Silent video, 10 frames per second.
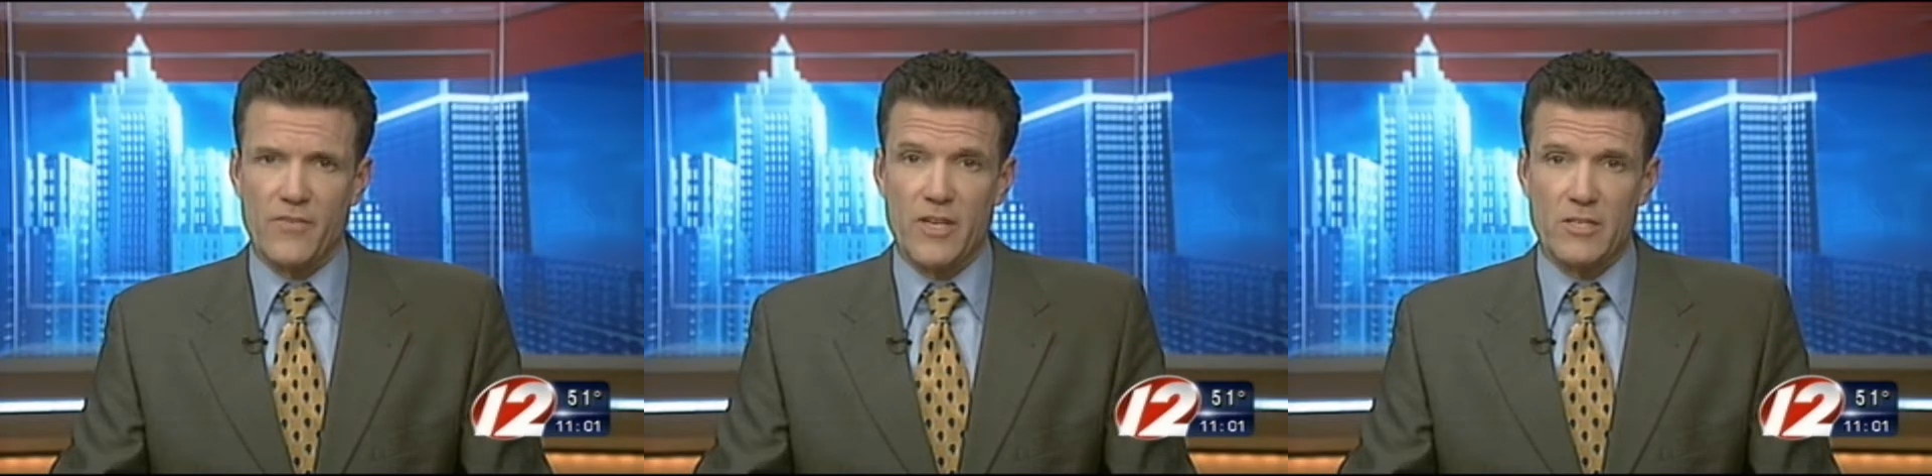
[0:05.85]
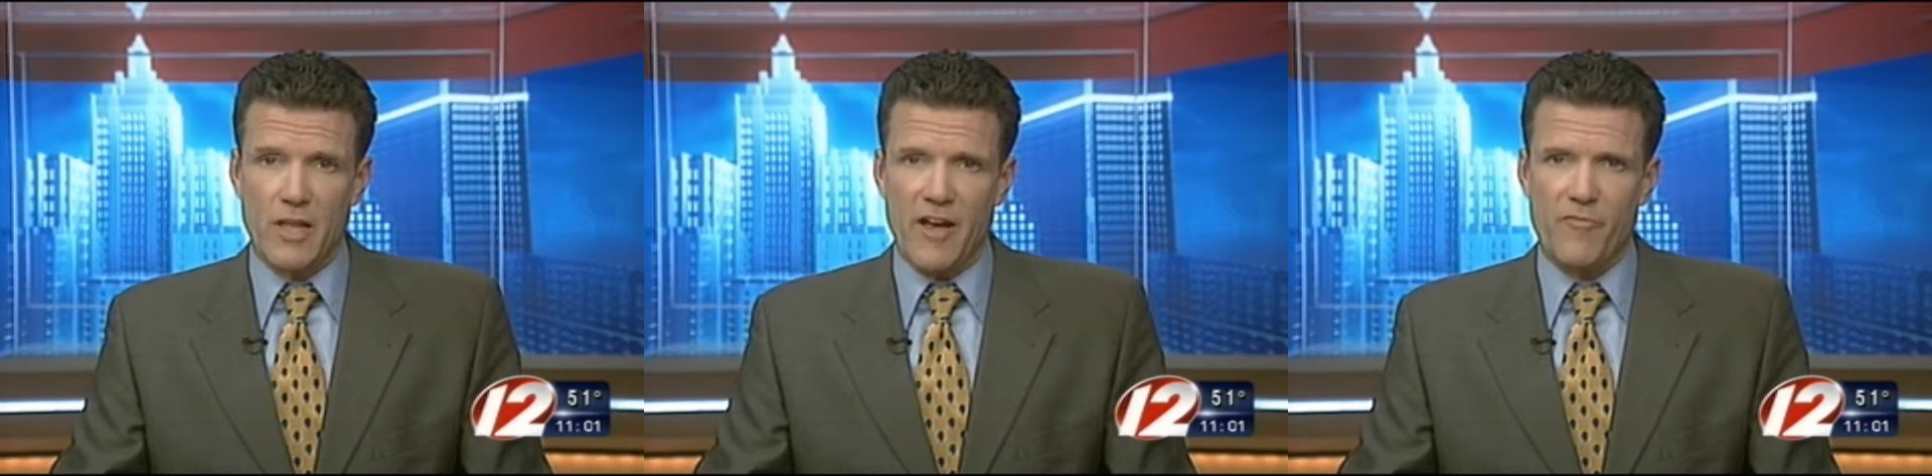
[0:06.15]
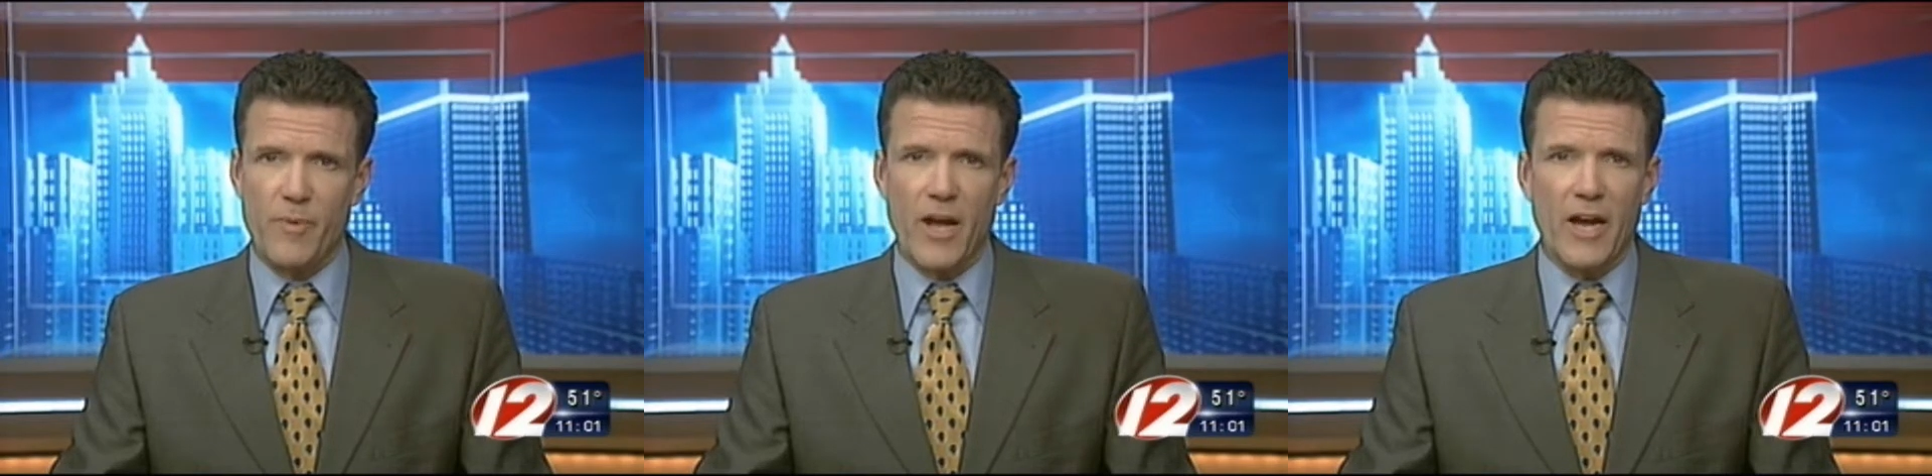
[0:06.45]
of his
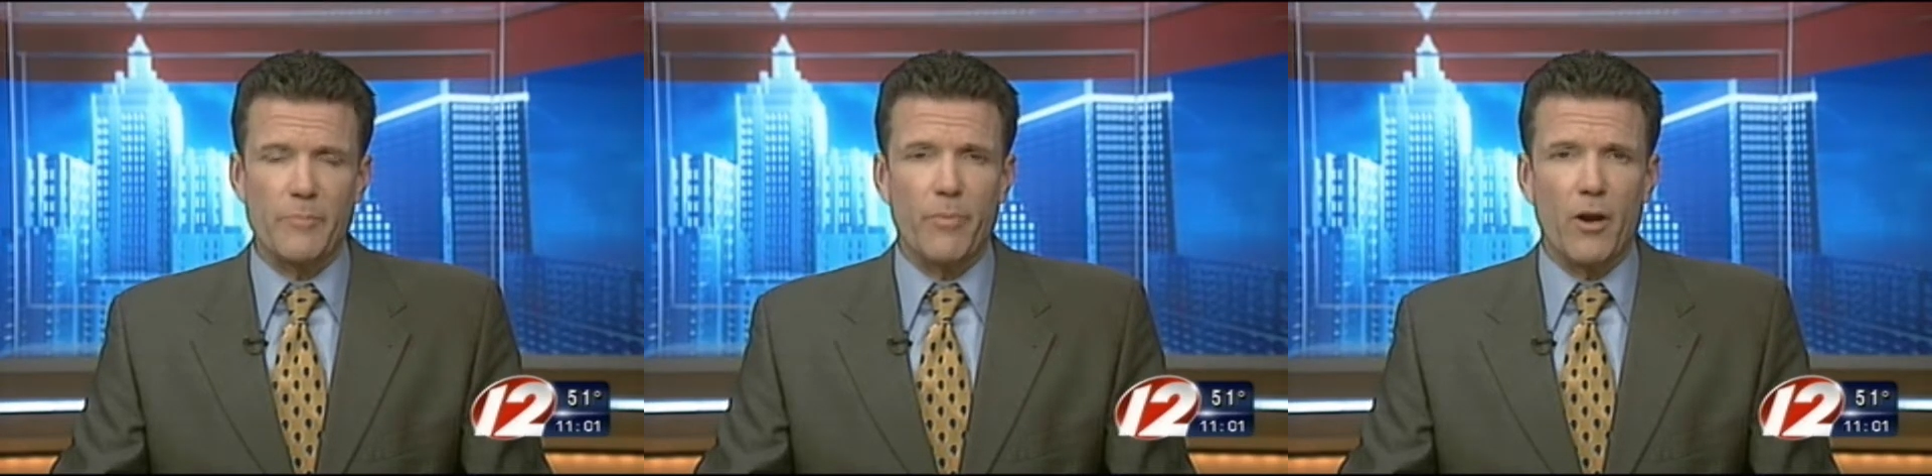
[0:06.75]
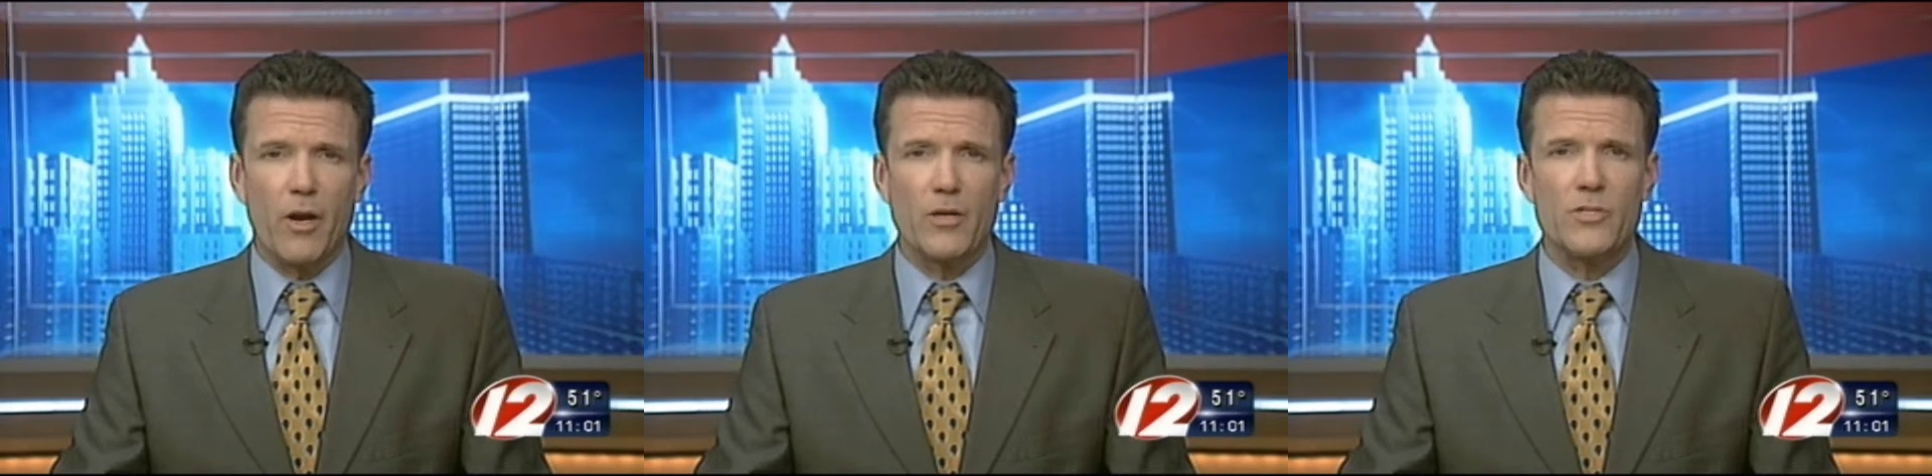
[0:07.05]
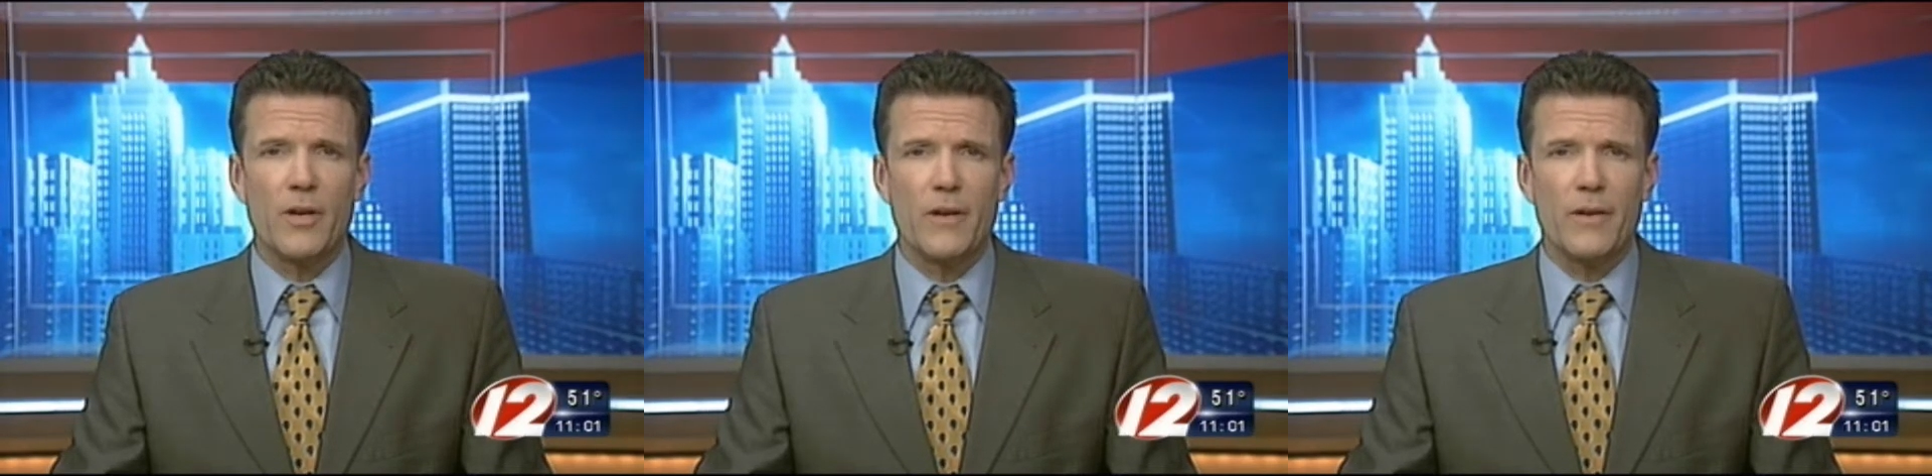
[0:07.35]
life behind bars